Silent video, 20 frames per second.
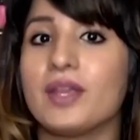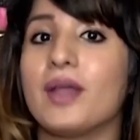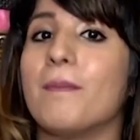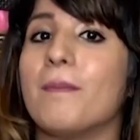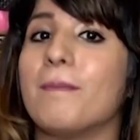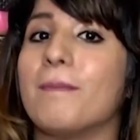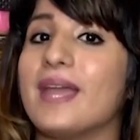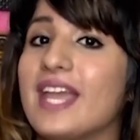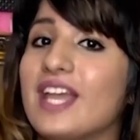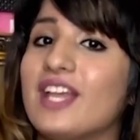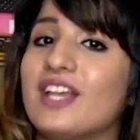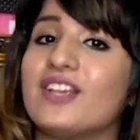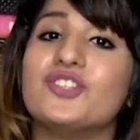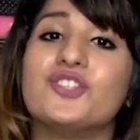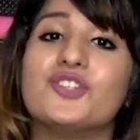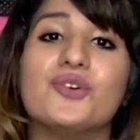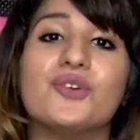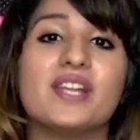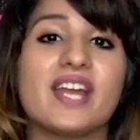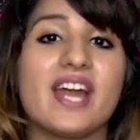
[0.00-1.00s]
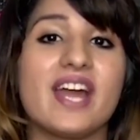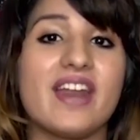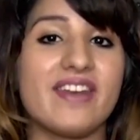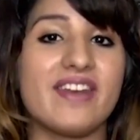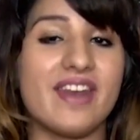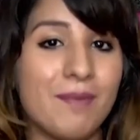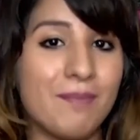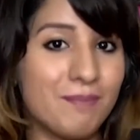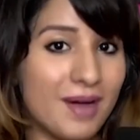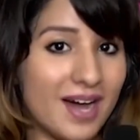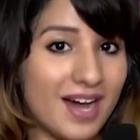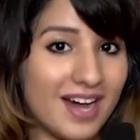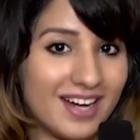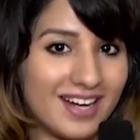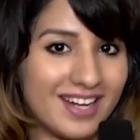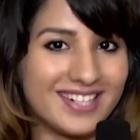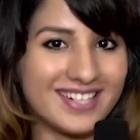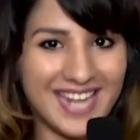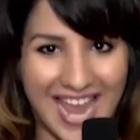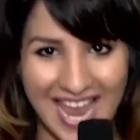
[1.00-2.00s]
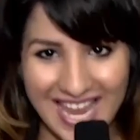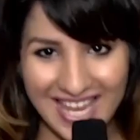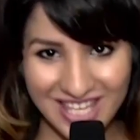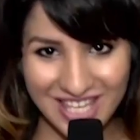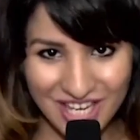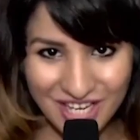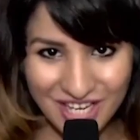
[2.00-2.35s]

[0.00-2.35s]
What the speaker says: me Junior Ramba. Thank